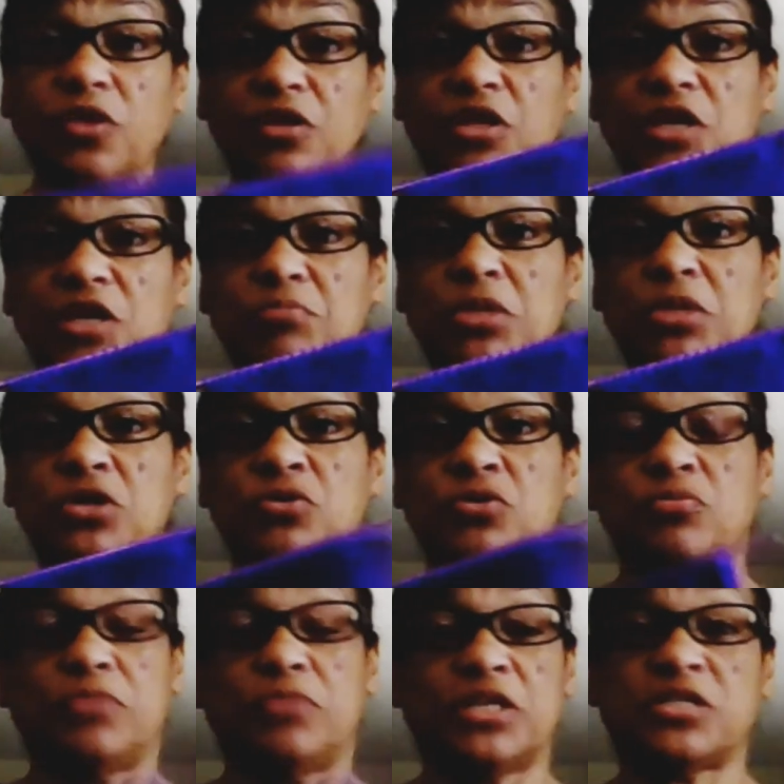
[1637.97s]
Looking
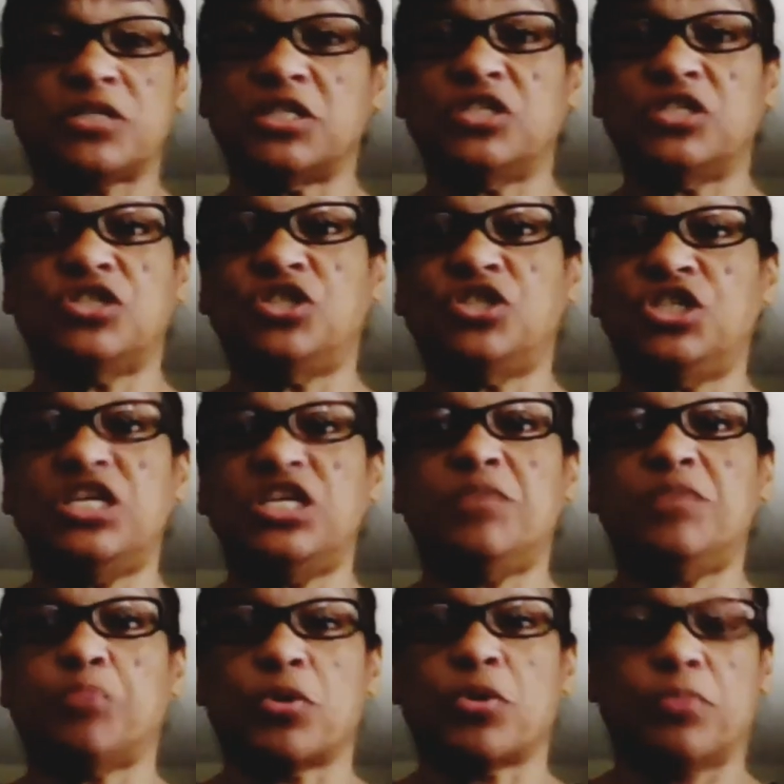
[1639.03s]
blue, but it's
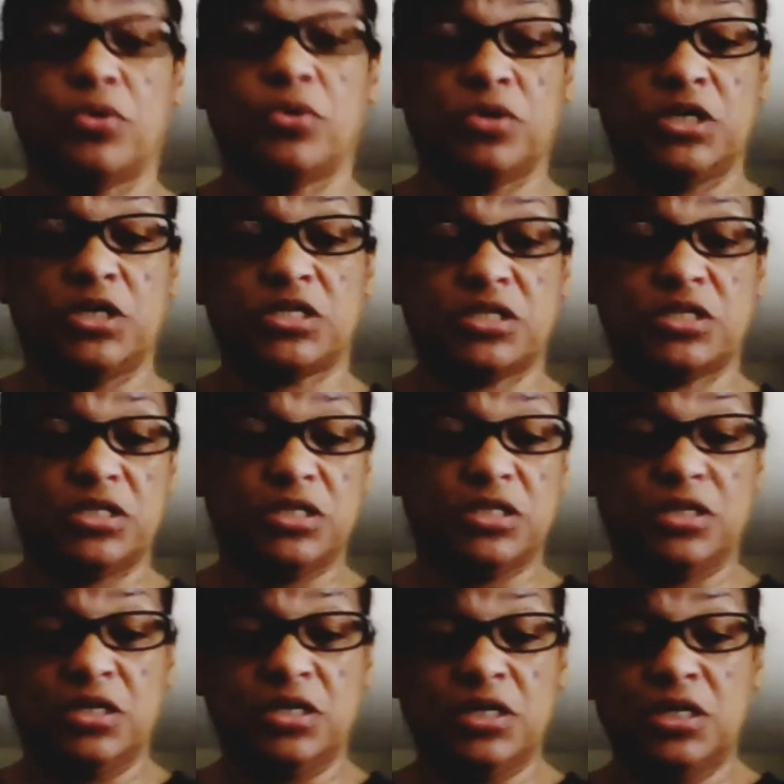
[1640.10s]
deep purple. It's
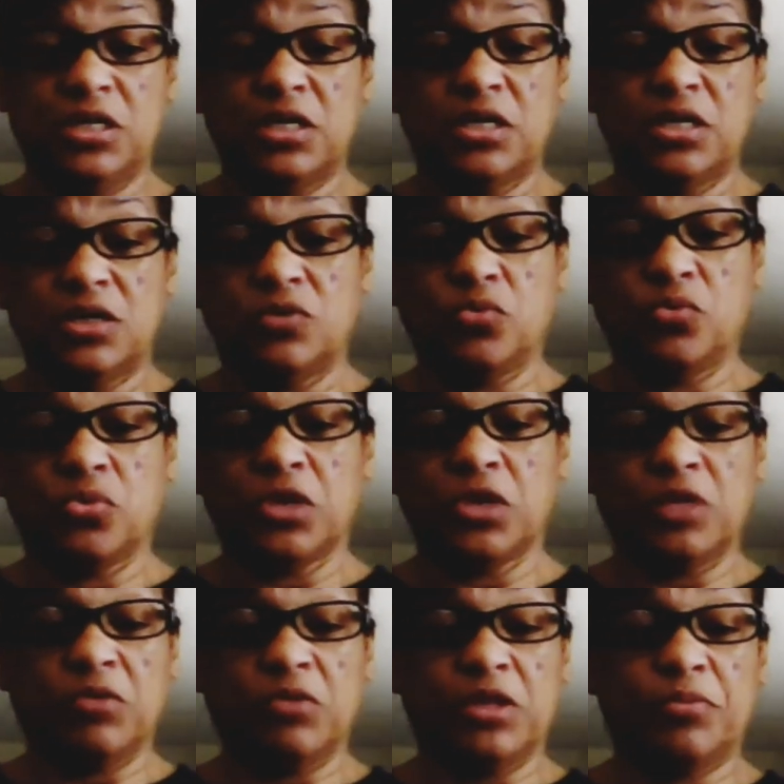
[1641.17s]

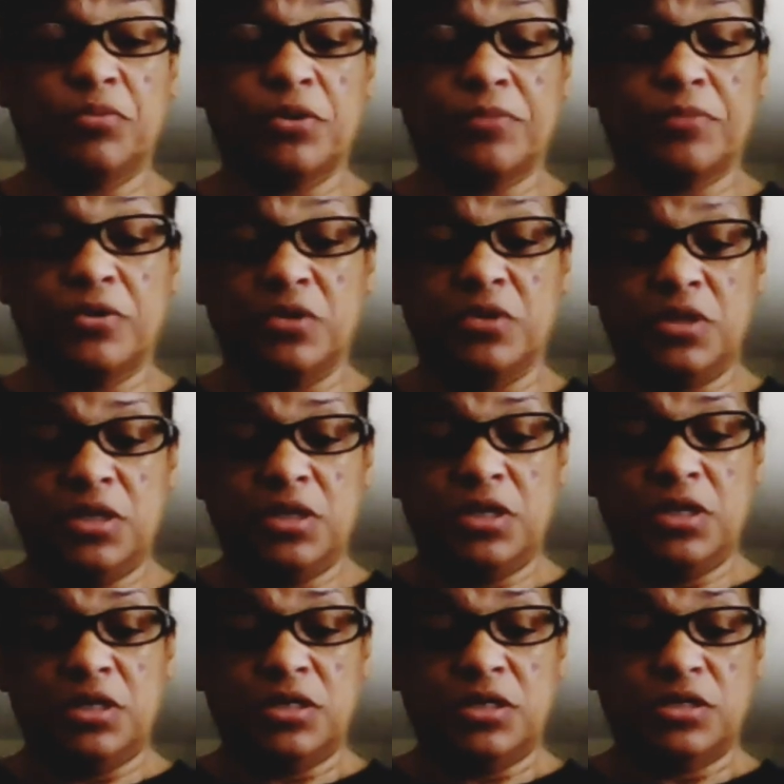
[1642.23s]
really, really purple.
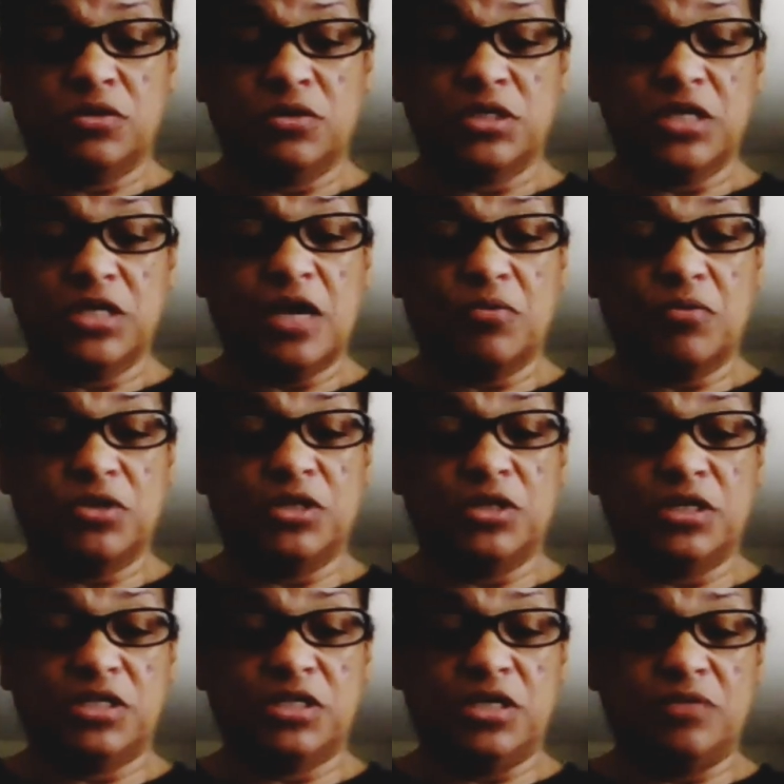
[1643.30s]
So it's not what
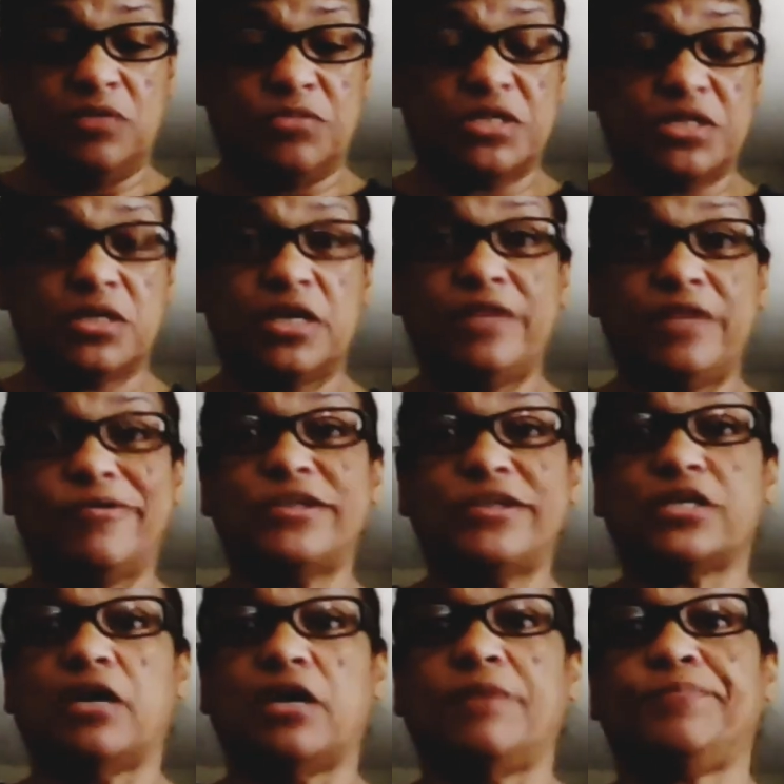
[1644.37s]
it seems.
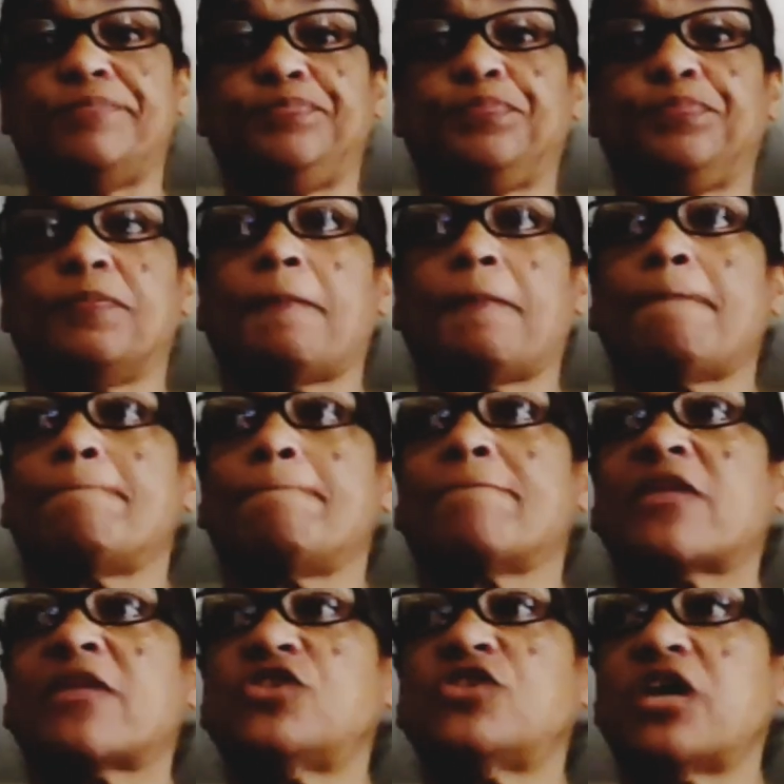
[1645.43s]
Anyways,
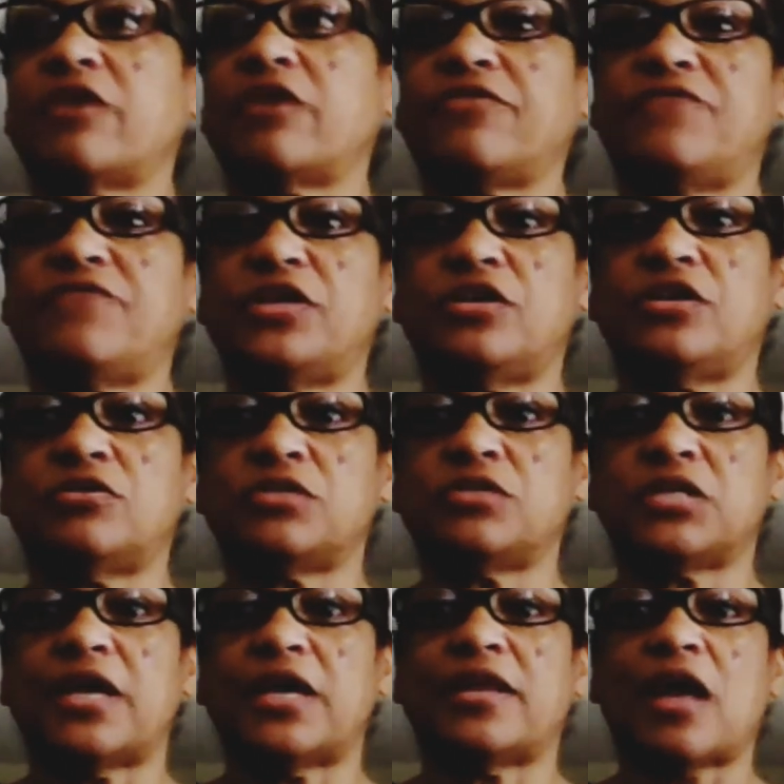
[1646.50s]
check out the
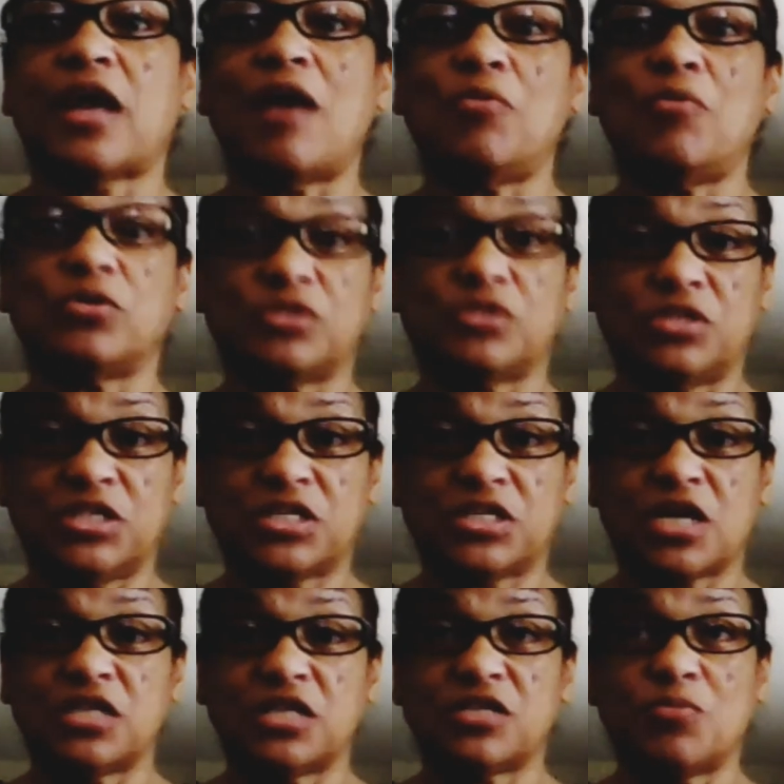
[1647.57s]
videos, and I will
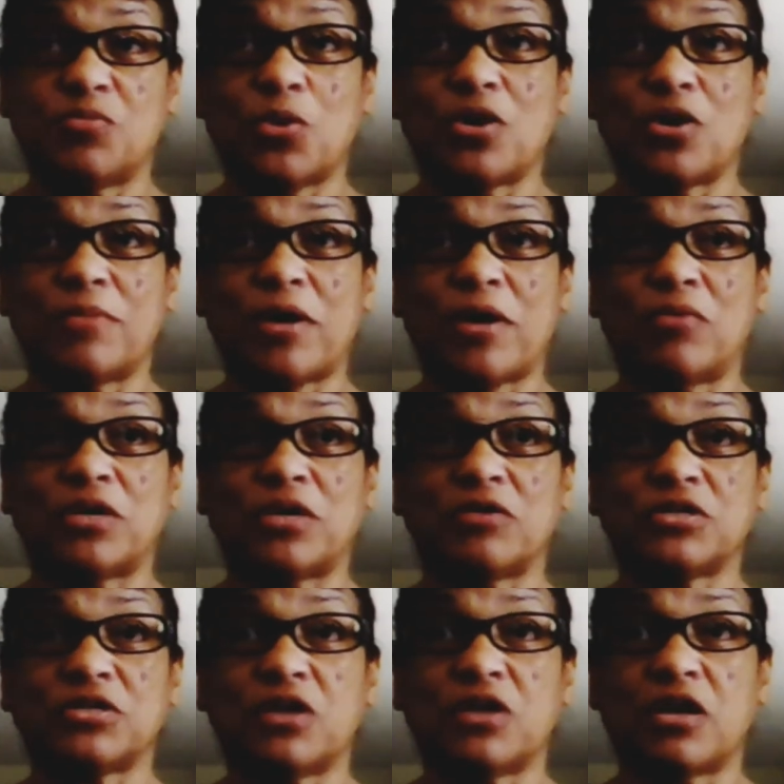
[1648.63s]
discuss some more about what I
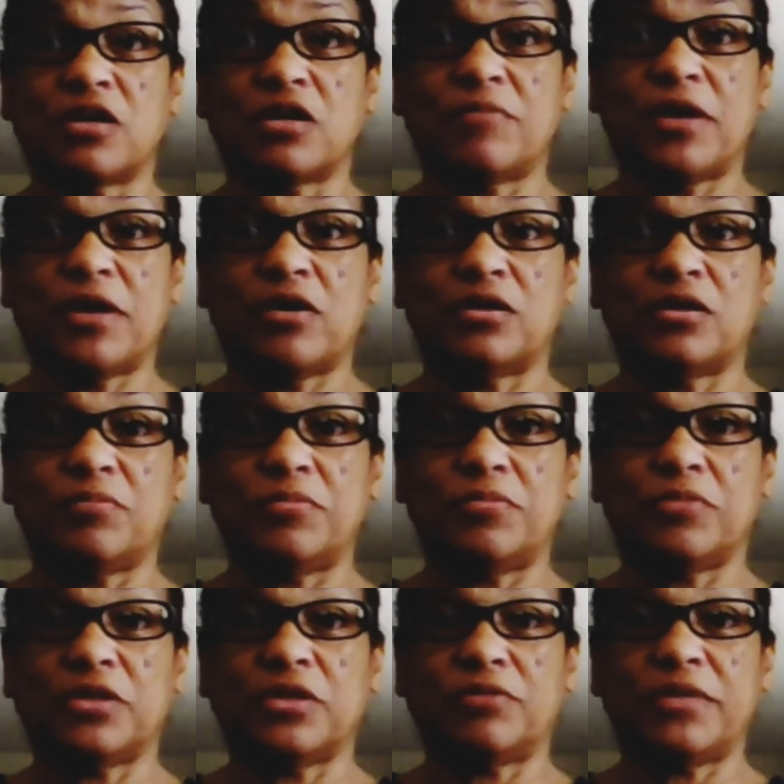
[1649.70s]
was talking about in a
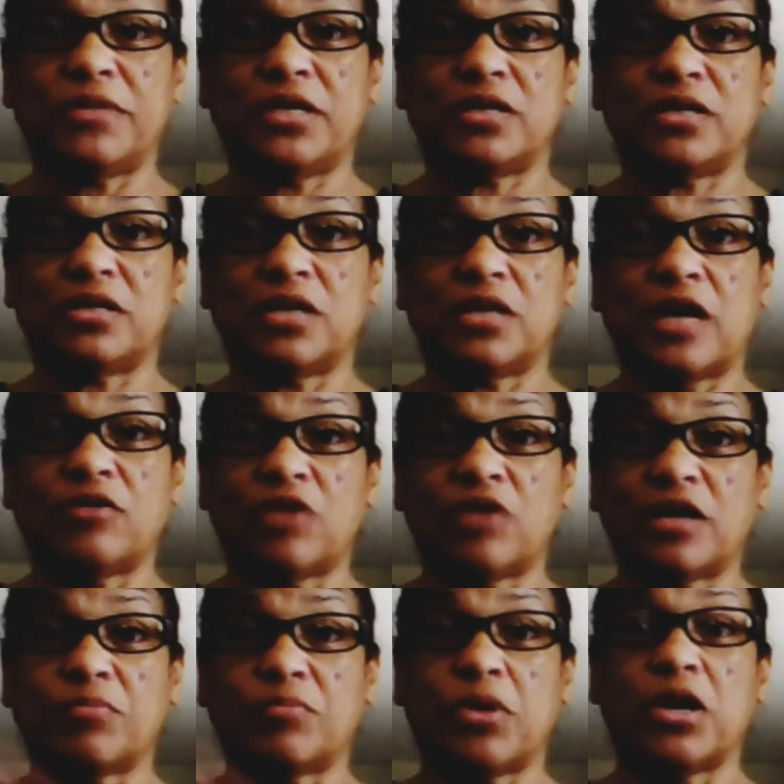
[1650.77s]
little bit. I don't know
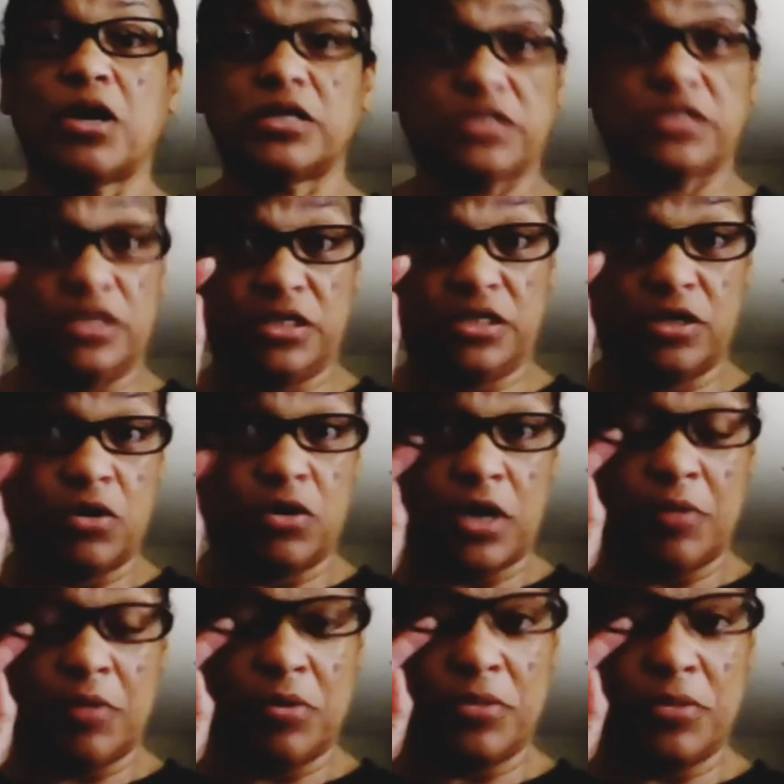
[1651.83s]
how to pause this, so
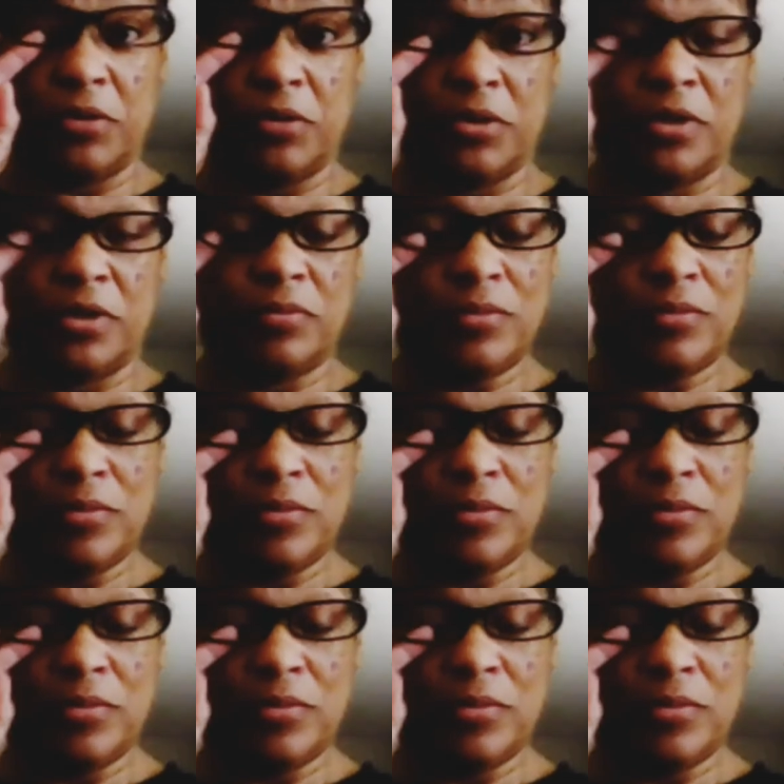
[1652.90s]
I won't be able to